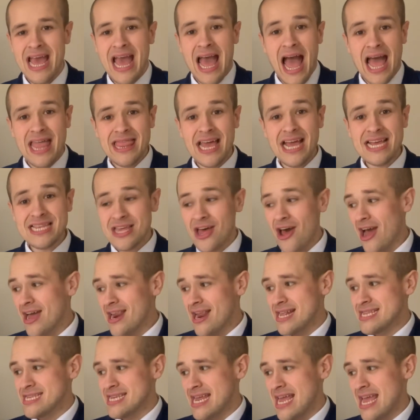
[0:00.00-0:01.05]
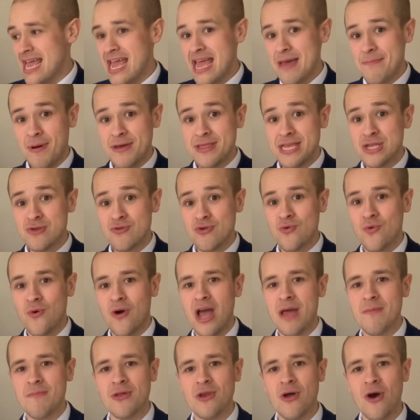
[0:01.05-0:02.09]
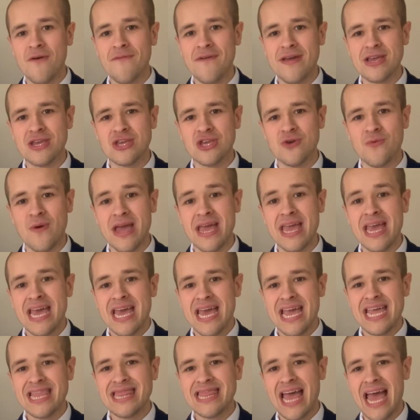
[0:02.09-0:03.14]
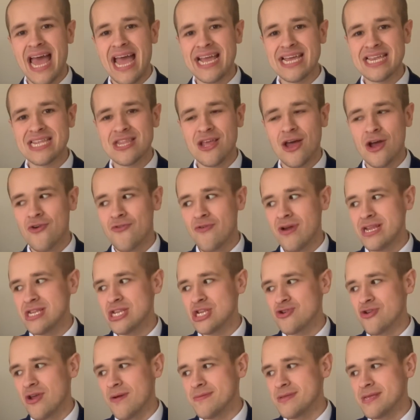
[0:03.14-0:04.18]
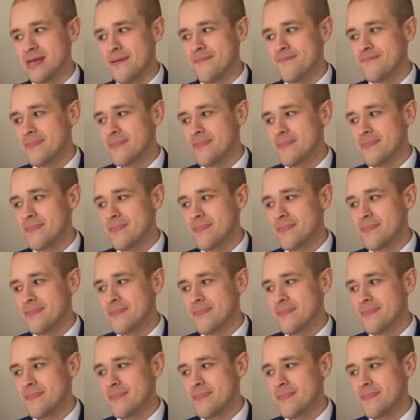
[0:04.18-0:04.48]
and that's highlighted here by this requirement of AQA in their A-star grade descriptor.